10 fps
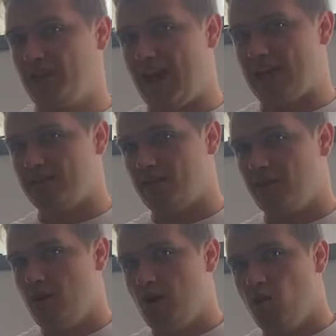guess.
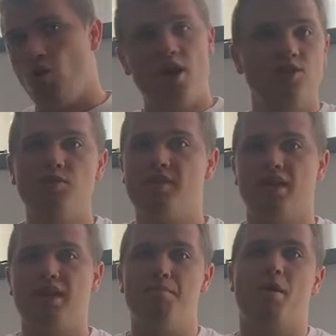Why do you
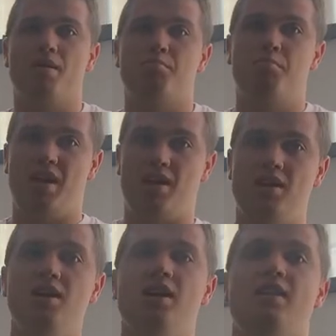think it might
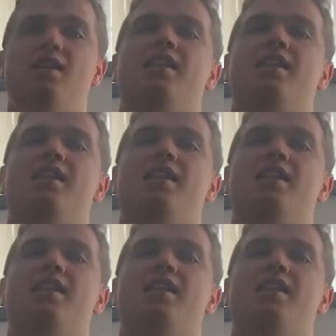be that